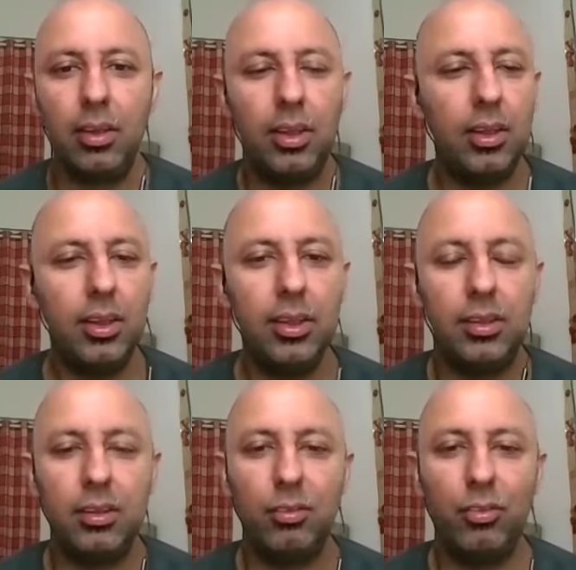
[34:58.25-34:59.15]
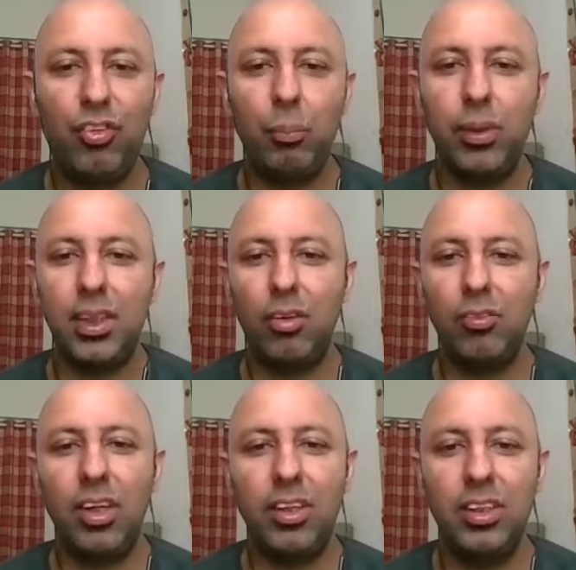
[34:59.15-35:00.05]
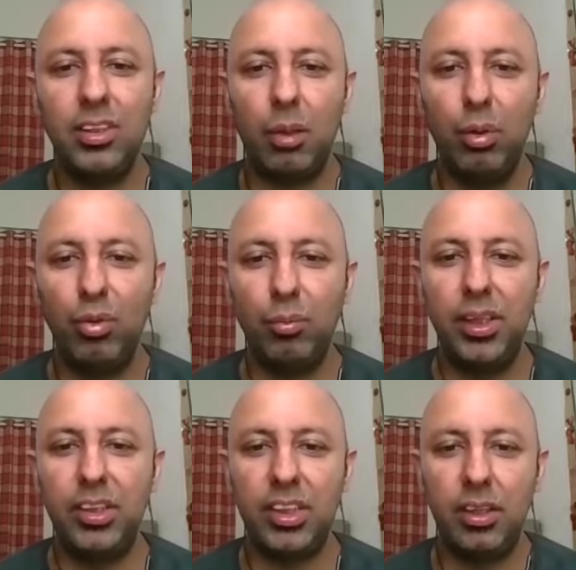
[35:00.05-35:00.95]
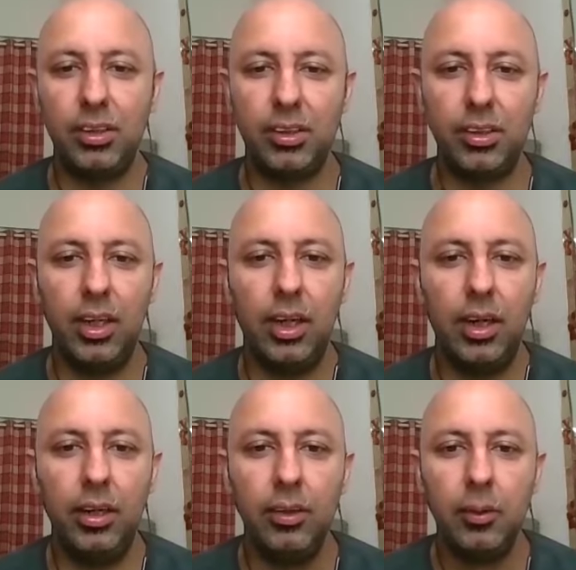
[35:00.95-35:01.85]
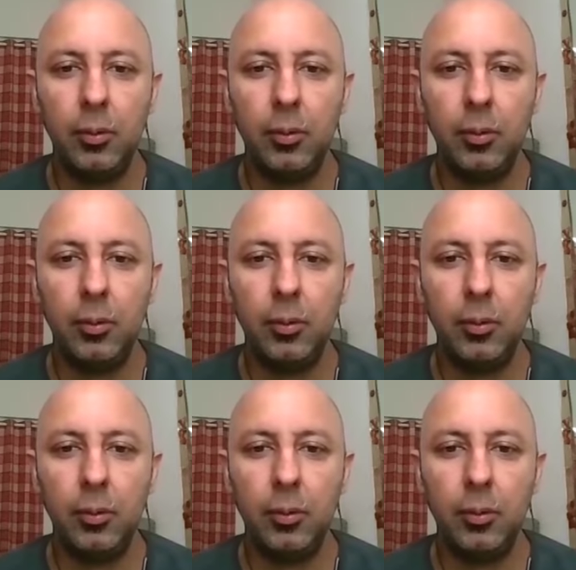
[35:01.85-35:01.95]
Here's 50% of the reach is coming from kids channels, and